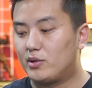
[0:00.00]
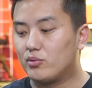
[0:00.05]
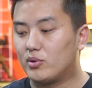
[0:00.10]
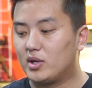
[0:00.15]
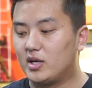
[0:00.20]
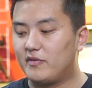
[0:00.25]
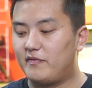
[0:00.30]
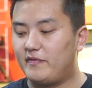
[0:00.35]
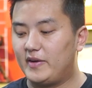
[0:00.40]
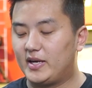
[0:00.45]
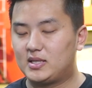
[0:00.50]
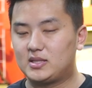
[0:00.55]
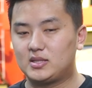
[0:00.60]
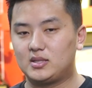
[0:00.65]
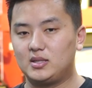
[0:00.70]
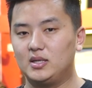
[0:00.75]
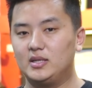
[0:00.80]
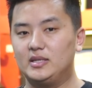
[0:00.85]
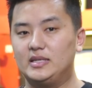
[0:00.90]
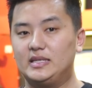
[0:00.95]
want to fix
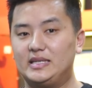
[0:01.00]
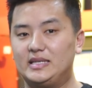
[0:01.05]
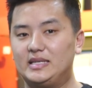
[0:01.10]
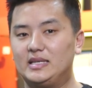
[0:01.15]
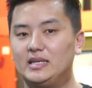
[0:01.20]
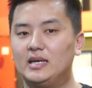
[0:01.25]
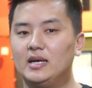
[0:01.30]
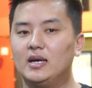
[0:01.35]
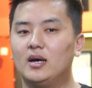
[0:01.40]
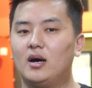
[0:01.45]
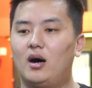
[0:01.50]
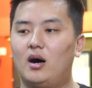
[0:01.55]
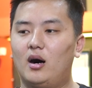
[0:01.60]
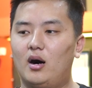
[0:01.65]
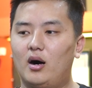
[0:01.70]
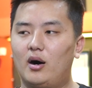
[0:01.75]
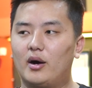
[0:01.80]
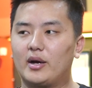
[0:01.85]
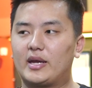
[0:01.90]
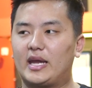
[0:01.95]
the knee
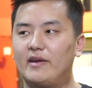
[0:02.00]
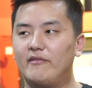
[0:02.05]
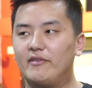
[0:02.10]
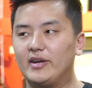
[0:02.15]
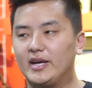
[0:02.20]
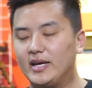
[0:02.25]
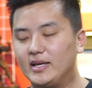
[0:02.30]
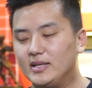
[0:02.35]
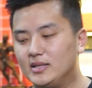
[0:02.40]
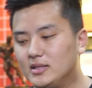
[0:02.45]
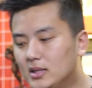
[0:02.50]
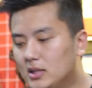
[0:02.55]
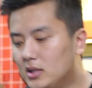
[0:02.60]
caving in